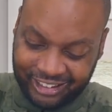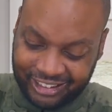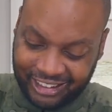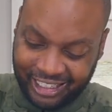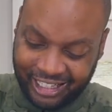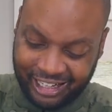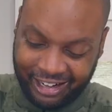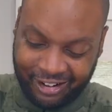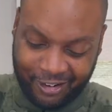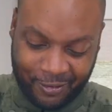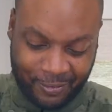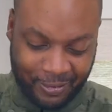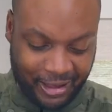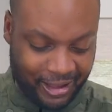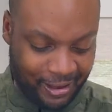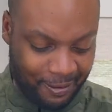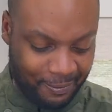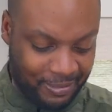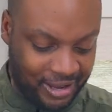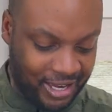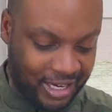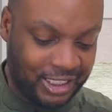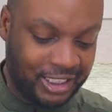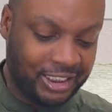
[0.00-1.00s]
thing that would make it
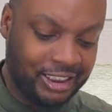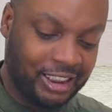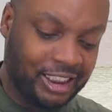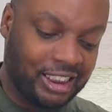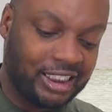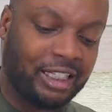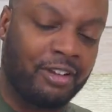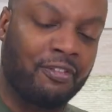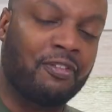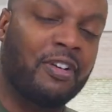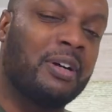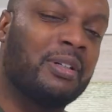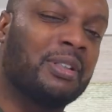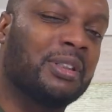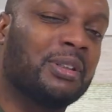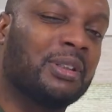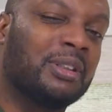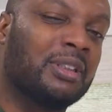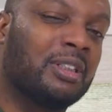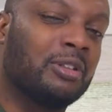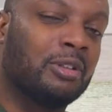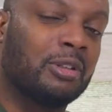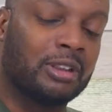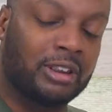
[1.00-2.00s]
better is if I was doing a
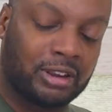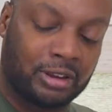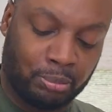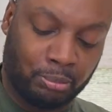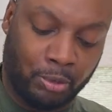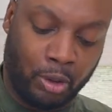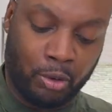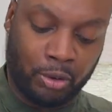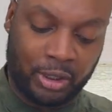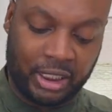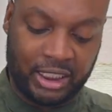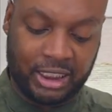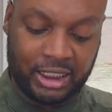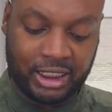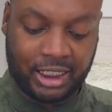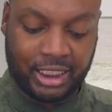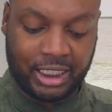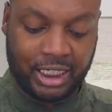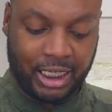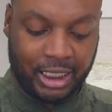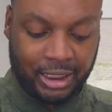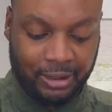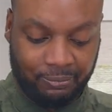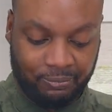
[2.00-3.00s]
little smoking
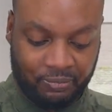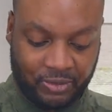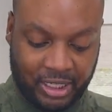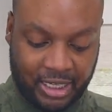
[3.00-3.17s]
today